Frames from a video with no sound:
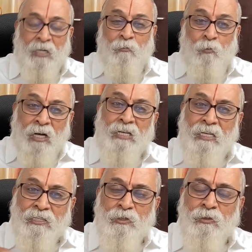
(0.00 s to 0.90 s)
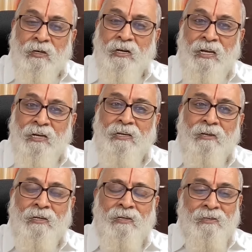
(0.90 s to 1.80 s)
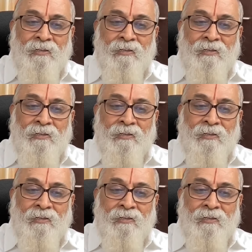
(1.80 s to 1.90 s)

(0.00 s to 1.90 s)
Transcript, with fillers: But what they should really,